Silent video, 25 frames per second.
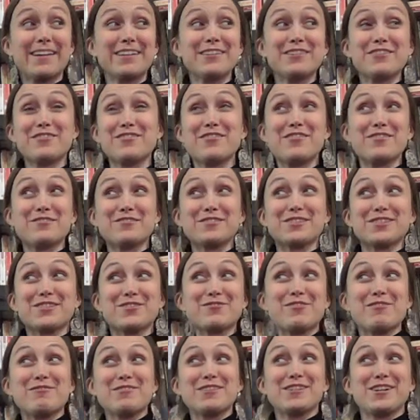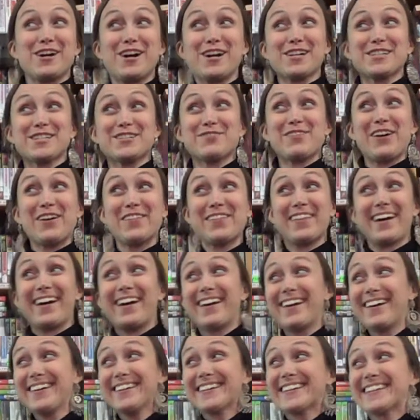in your notes to when we talked about
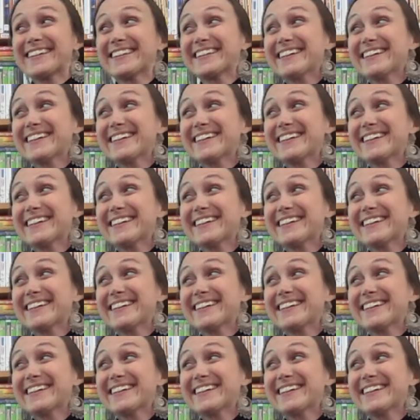that.